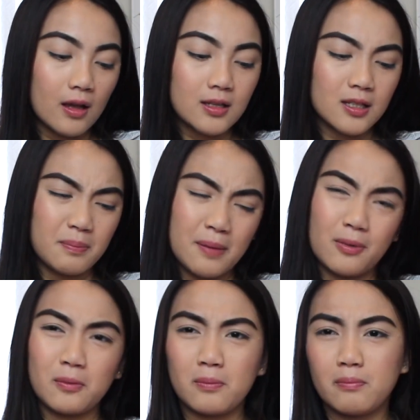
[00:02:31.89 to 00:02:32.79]
some
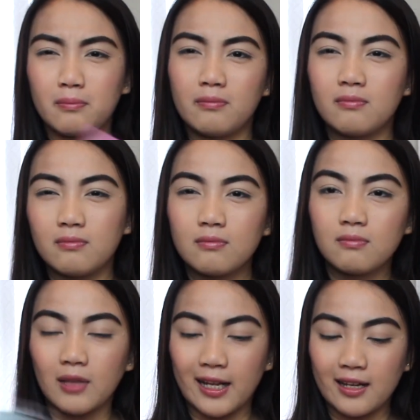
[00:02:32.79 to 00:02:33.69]
people
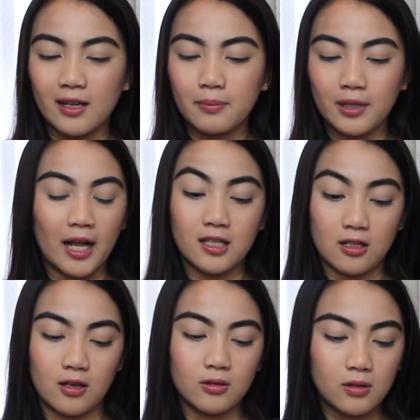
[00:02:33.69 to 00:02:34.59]
like it, but I
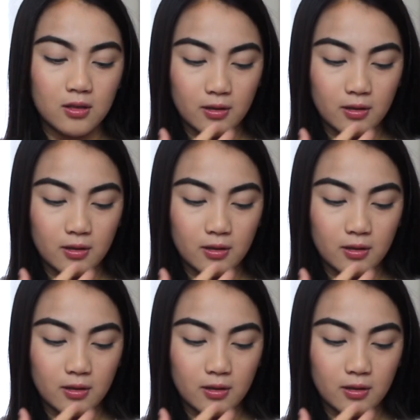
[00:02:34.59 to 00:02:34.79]
don't.